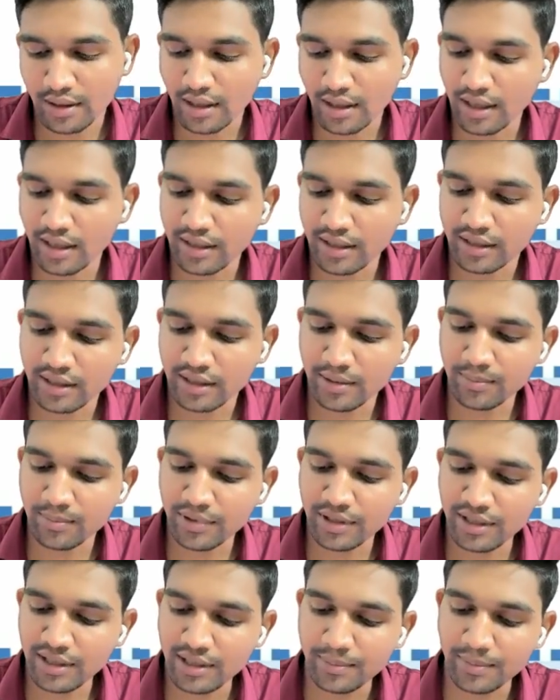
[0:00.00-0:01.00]
and
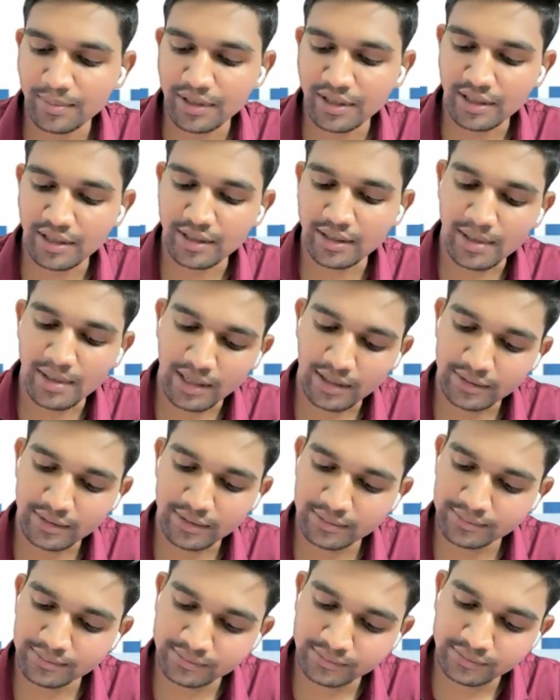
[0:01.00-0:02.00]
company limited by
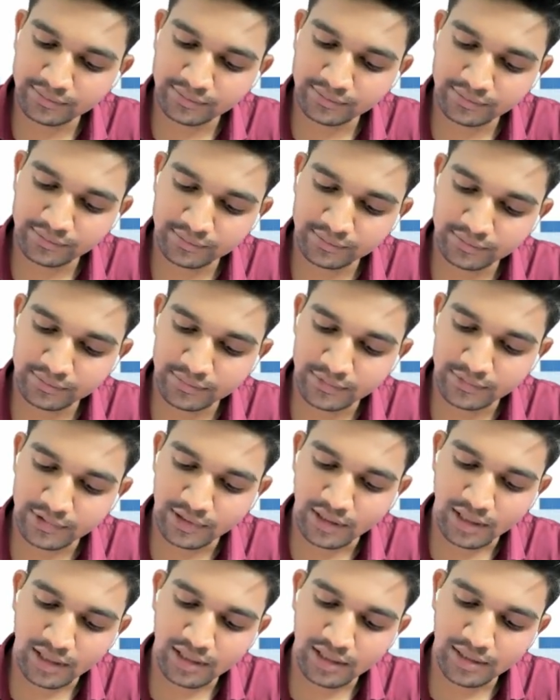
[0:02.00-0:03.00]

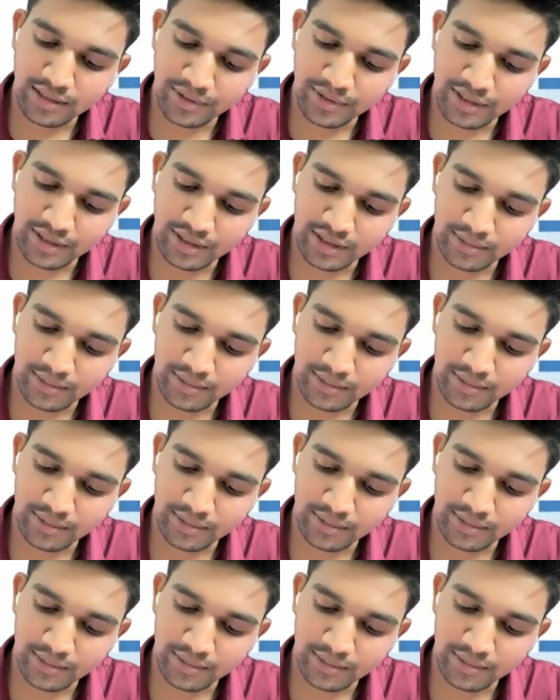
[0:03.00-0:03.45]
unlimited